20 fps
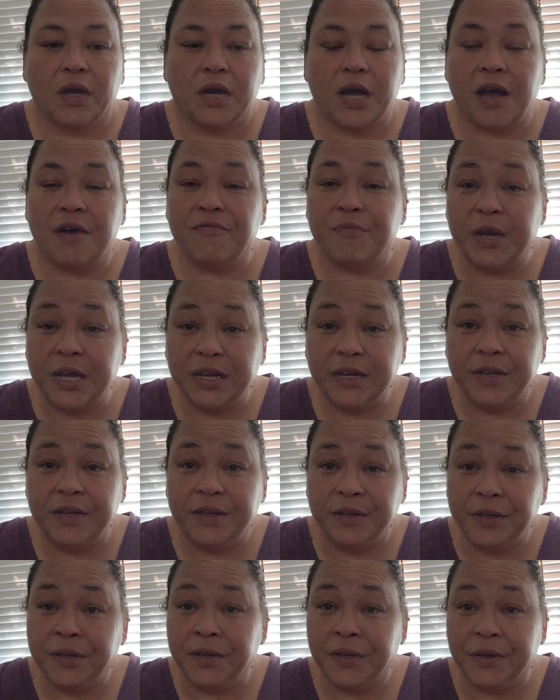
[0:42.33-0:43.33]
I've made
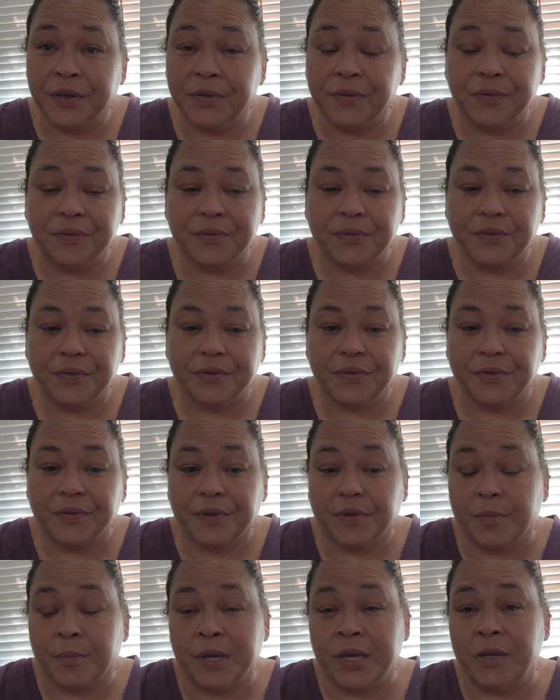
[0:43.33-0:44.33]

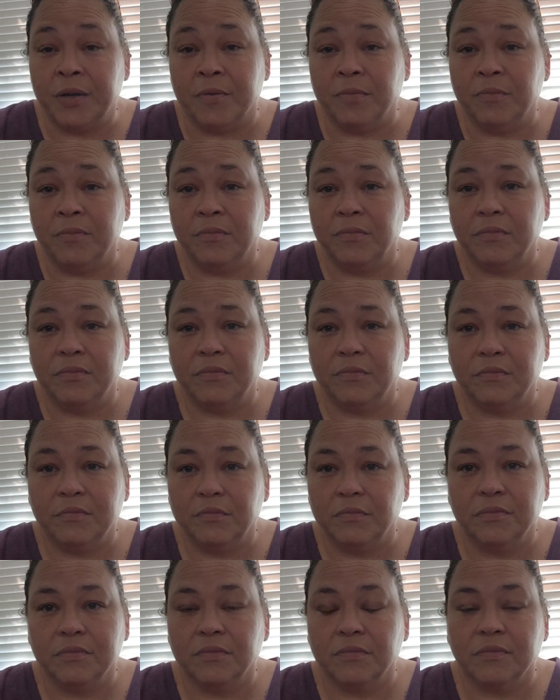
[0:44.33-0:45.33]
them.
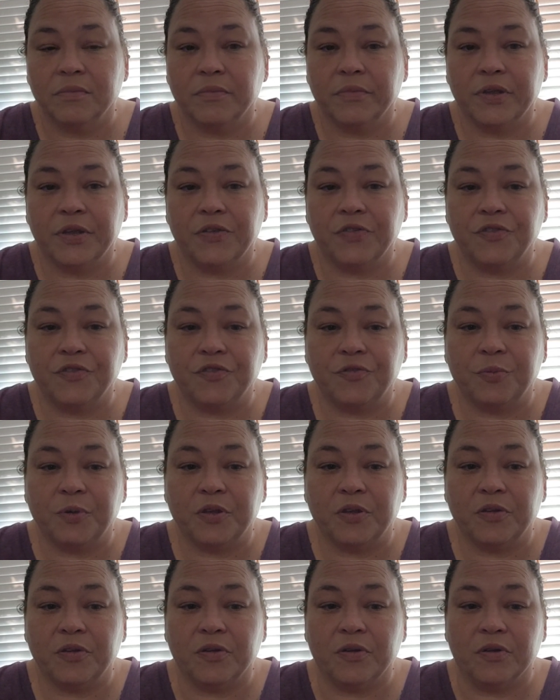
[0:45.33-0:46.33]
It's just
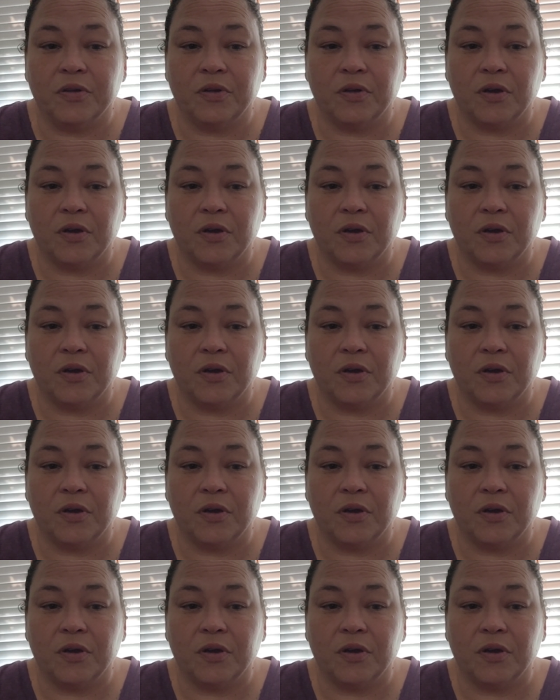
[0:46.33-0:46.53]
been